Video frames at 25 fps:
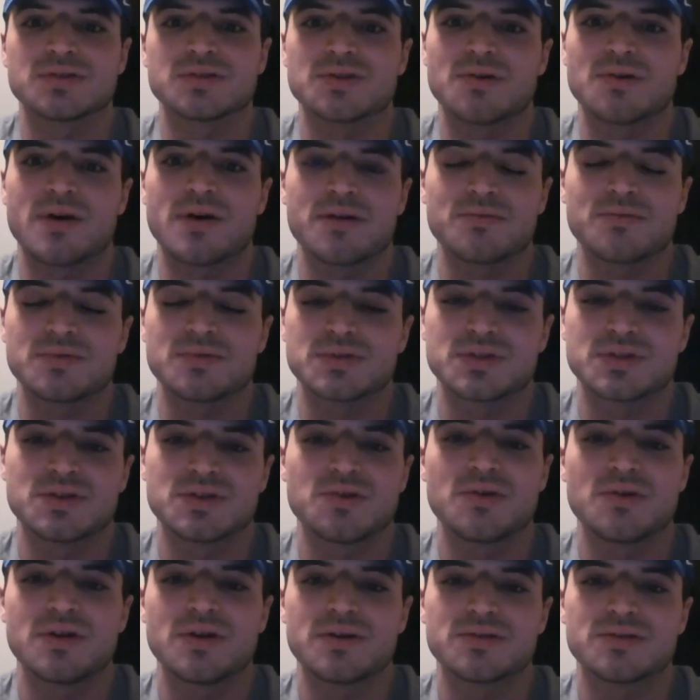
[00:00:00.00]
So I was
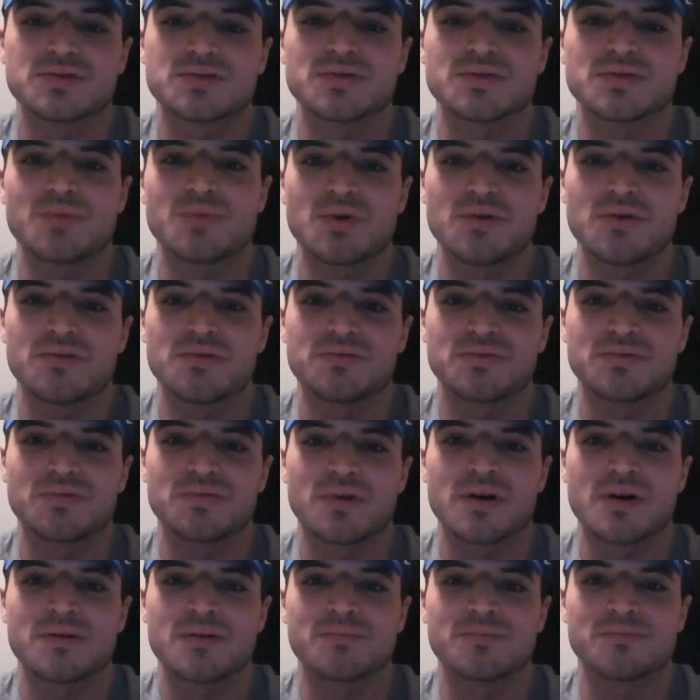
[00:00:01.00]
2 years removed
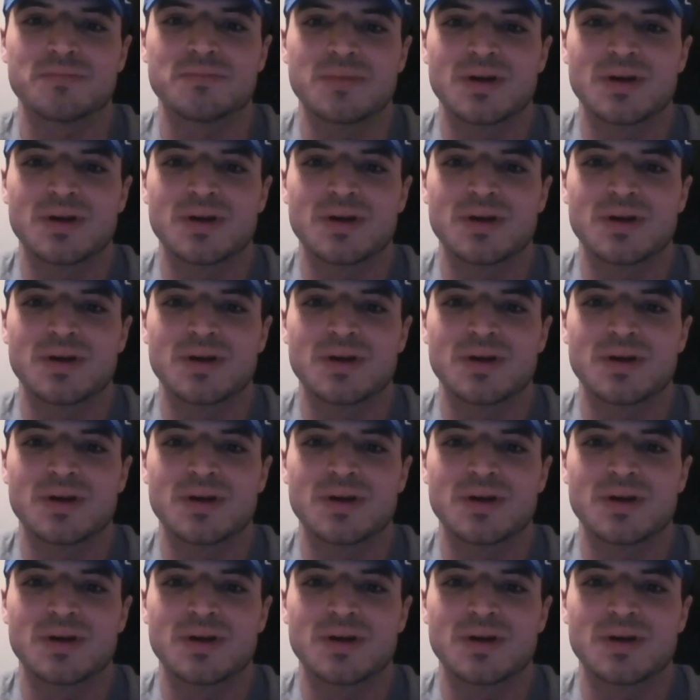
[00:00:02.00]
from